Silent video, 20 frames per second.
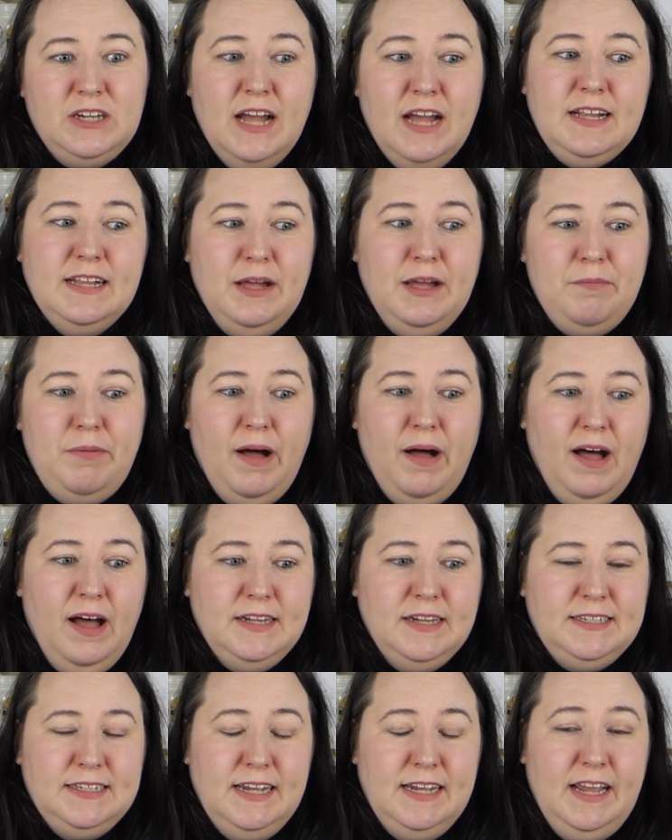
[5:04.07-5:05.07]
She had a little
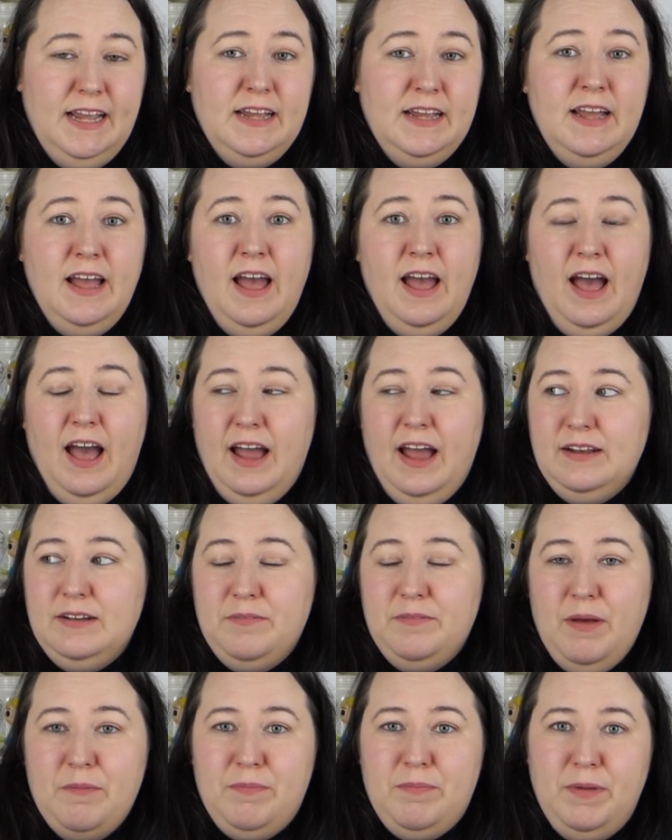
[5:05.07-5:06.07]
party,
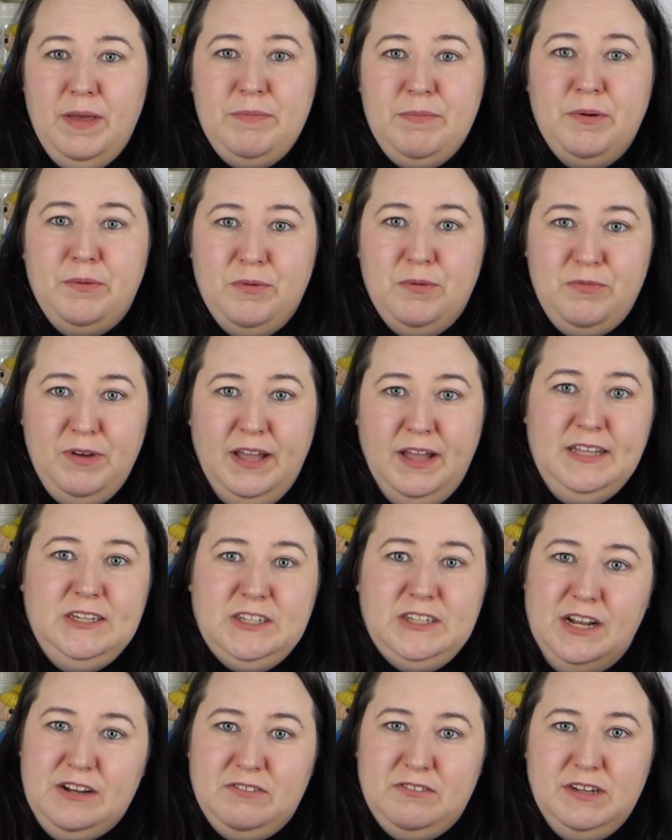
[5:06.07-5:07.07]
and people were really
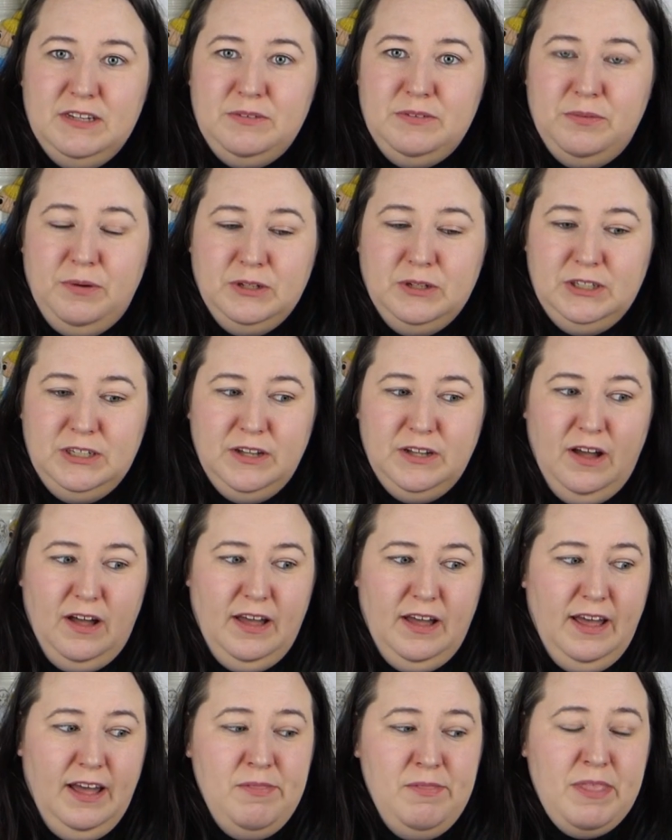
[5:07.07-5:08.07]
generous with what she
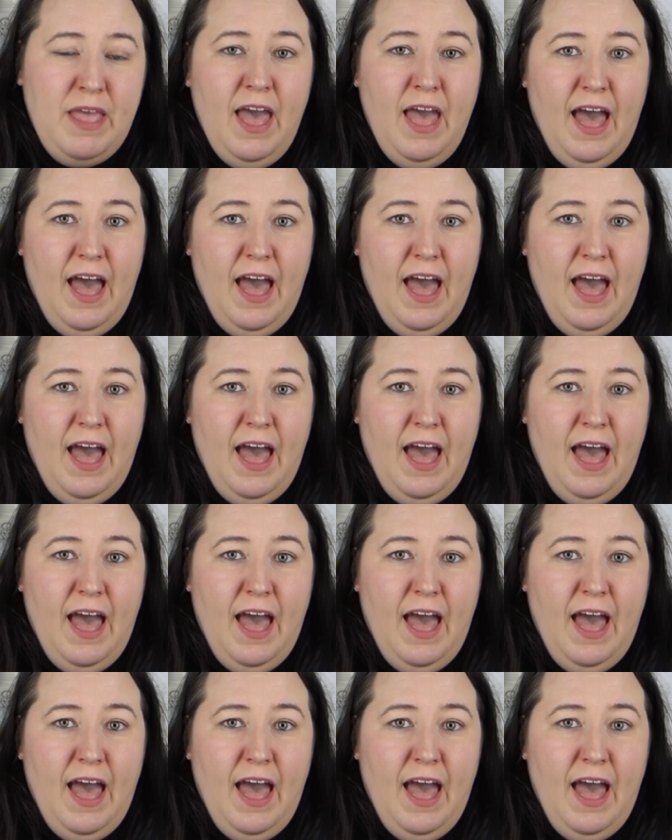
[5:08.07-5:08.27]
got her.